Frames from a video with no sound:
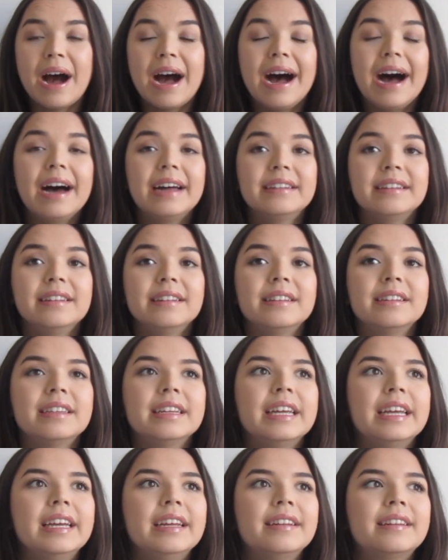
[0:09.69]
and
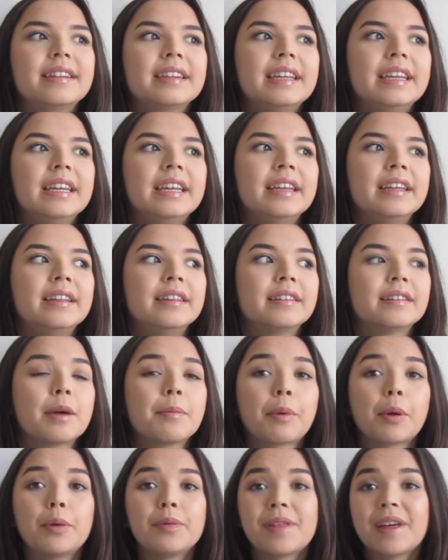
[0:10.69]
it is a
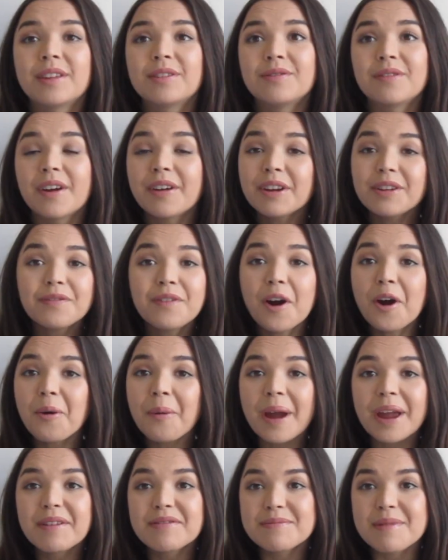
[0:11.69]
boat that's very far
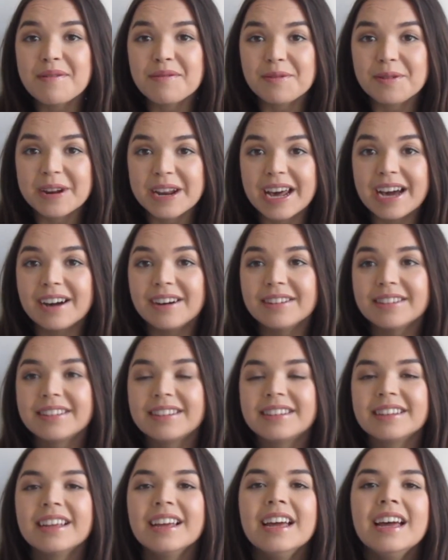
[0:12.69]
away from everyone else,